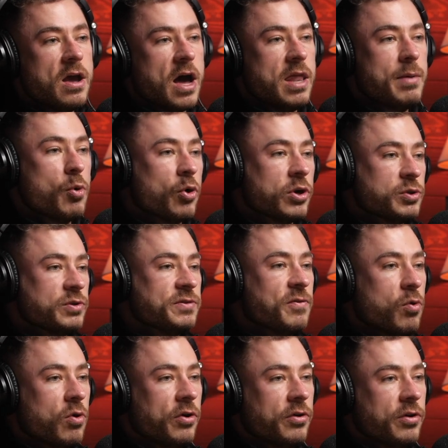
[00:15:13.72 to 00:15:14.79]
and the mortgage was
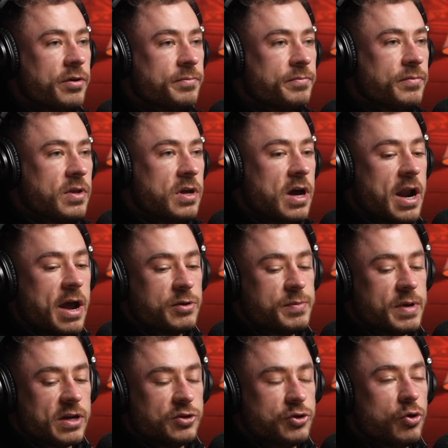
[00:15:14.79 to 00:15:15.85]
400 and I was
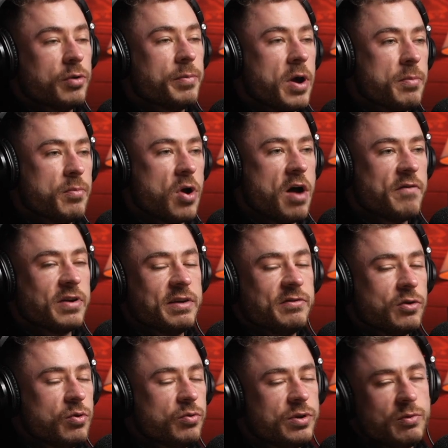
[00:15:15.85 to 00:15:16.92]
making £200 profit,
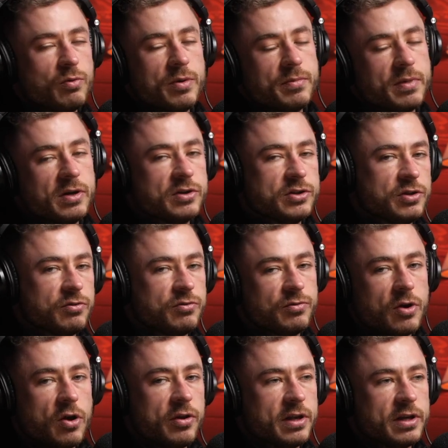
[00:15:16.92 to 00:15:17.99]
even though you wouldn't be because you're
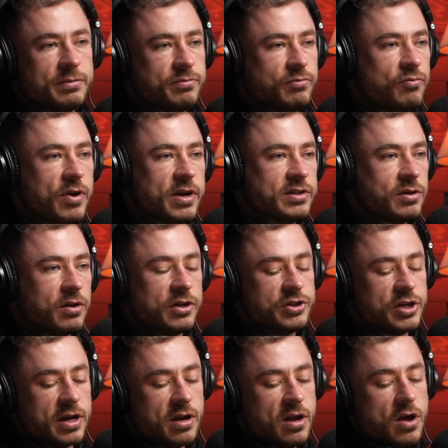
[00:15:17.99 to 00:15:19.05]
all the rates and all that
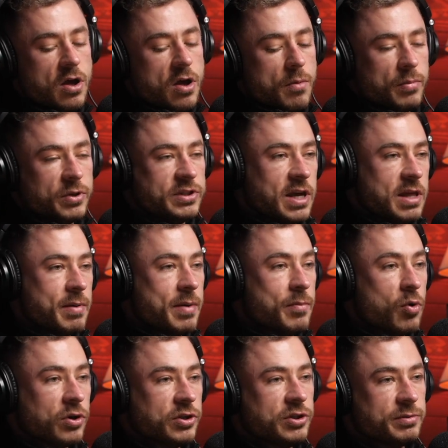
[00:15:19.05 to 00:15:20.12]
shit. But say that my
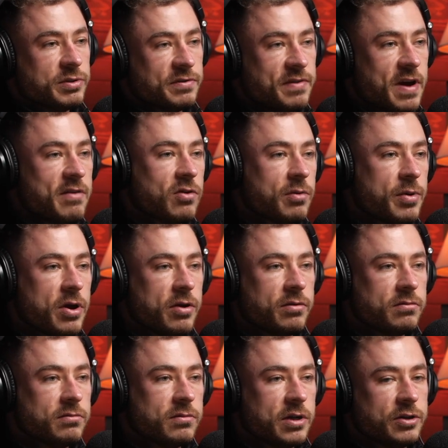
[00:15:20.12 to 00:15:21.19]
mortgage jumps to
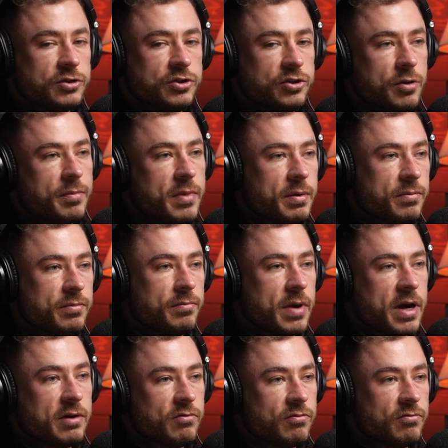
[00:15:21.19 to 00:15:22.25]
£500, I just jump
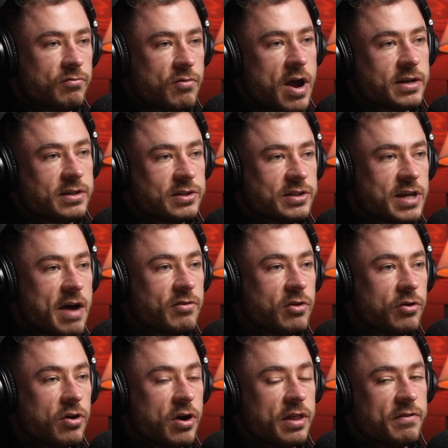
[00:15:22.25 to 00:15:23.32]
my rent to
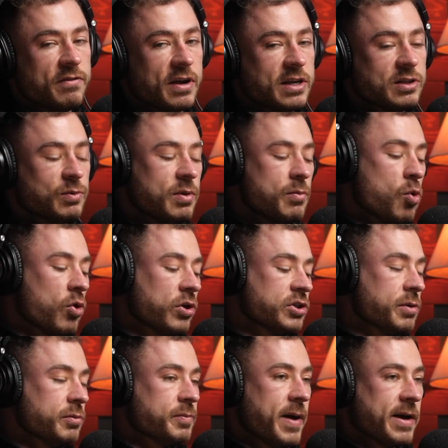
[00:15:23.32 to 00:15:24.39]
700. And the thing is, when the
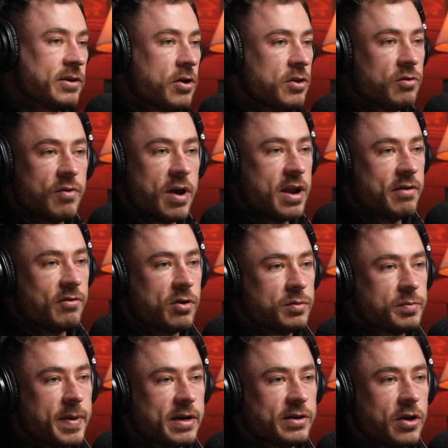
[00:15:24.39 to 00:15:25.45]
mortgage comes back down, the rent never
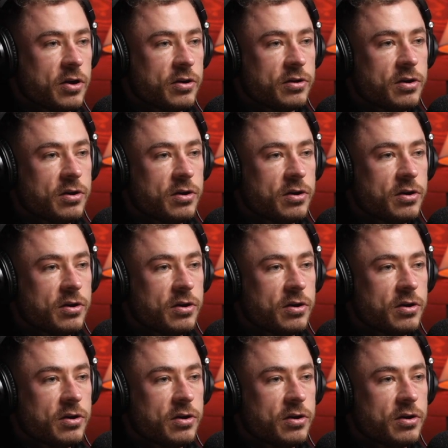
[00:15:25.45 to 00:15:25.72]
comes back down.